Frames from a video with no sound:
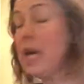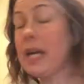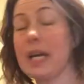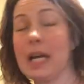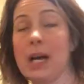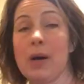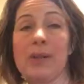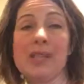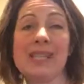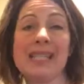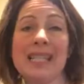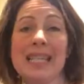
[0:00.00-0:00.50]

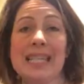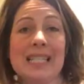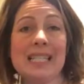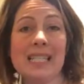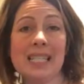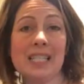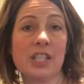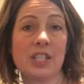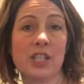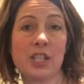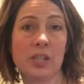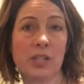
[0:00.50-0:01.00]
how it's
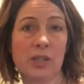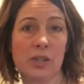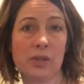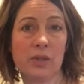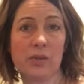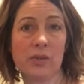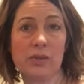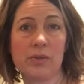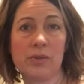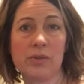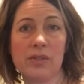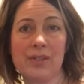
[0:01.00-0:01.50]
easy to
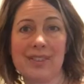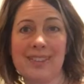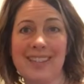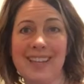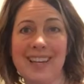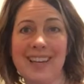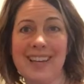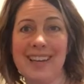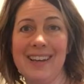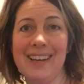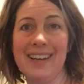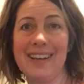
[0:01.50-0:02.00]
use,
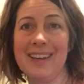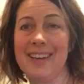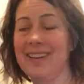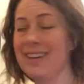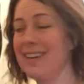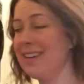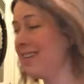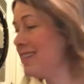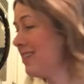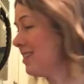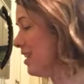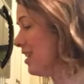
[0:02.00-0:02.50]

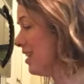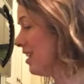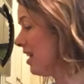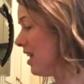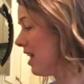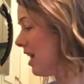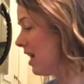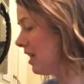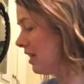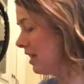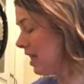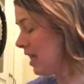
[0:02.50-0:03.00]
and
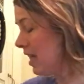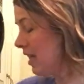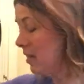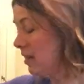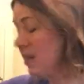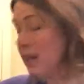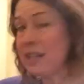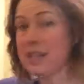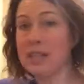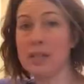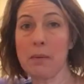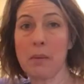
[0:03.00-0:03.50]
I like
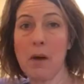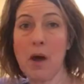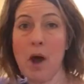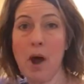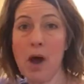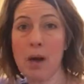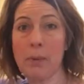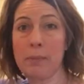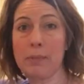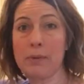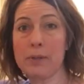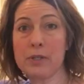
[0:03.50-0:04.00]
that the
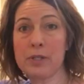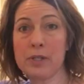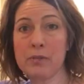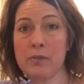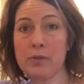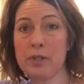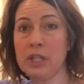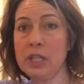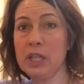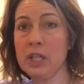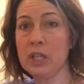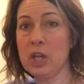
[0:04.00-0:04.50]
hopper's
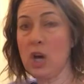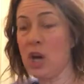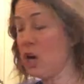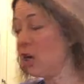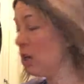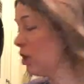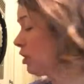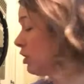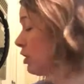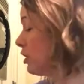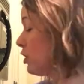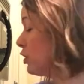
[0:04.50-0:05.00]
really
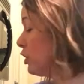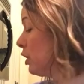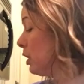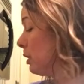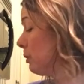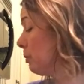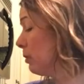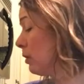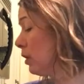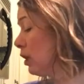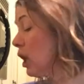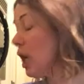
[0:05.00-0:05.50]
large. You
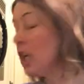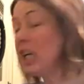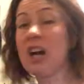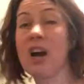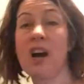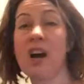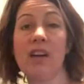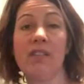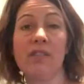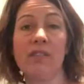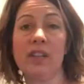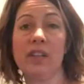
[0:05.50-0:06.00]
can put a lot of
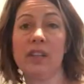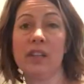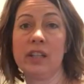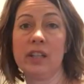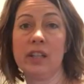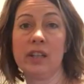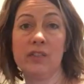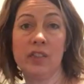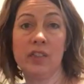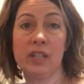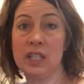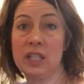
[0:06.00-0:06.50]
coffee in
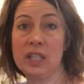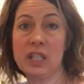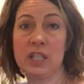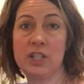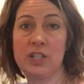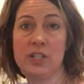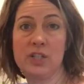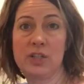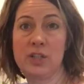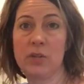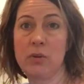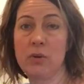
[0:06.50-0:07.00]
there if you
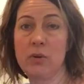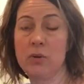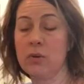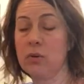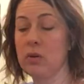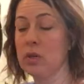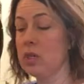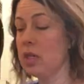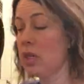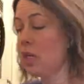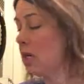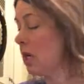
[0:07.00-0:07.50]
need to.
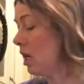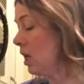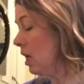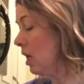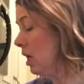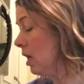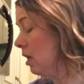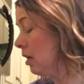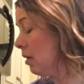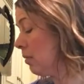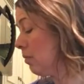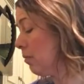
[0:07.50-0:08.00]

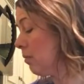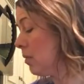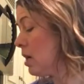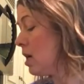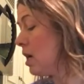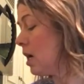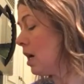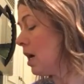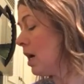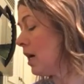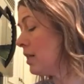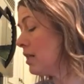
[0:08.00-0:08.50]

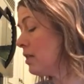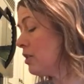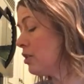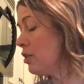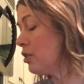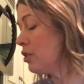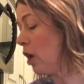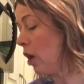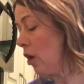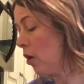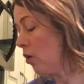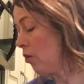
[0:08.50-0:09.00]
I
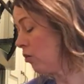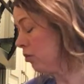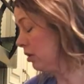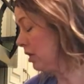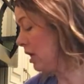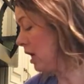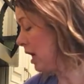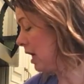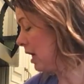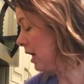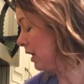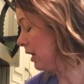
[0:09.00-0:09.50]
don't
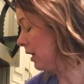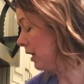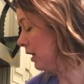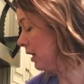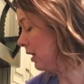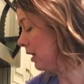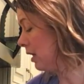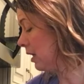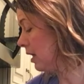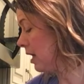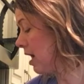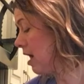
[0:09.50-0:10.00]

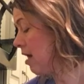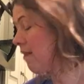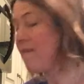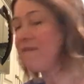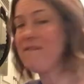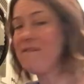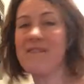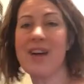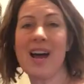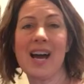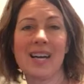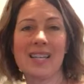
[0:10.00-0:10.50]
like how
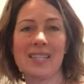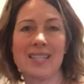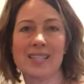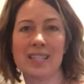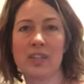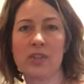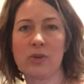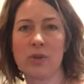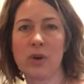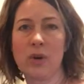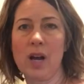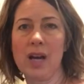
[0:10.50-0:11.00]
fast
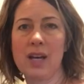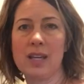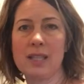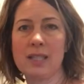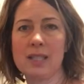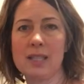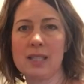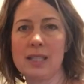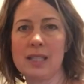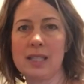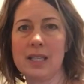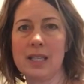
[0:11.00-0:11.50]
it
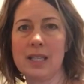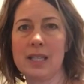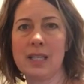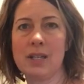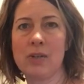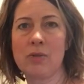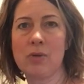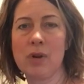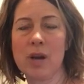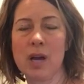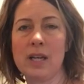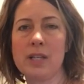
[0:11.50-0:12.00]
grinds. It
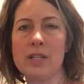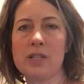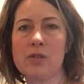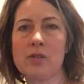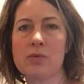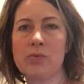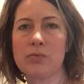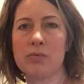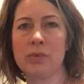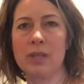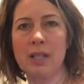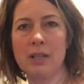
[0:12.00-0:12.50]
grinds
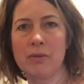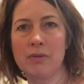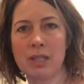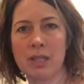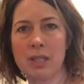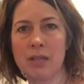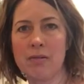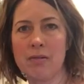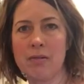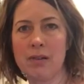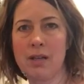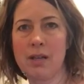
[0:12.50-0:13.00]
really,
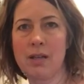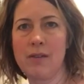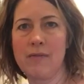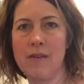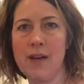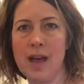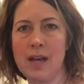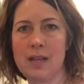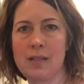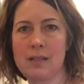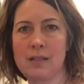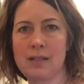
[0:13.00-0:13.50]
really, really
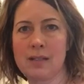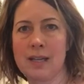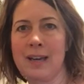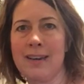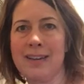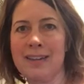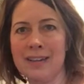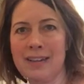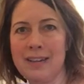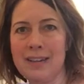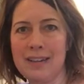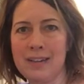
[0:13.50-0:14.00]
fast.
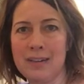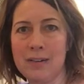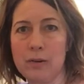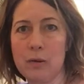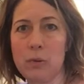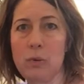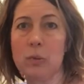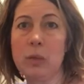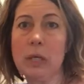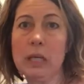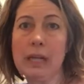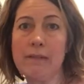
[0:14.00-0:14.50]

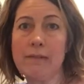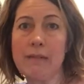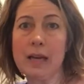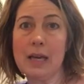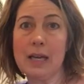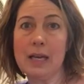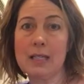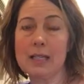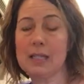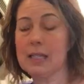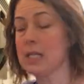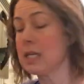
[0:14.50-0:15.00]
Really
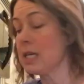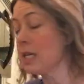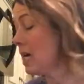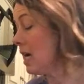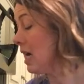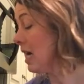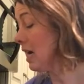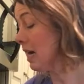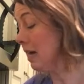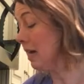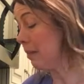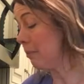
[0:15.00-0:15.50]
fast.
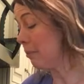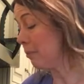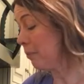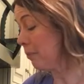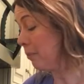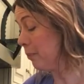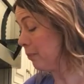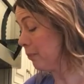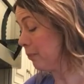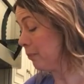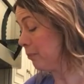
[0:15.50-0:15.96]
And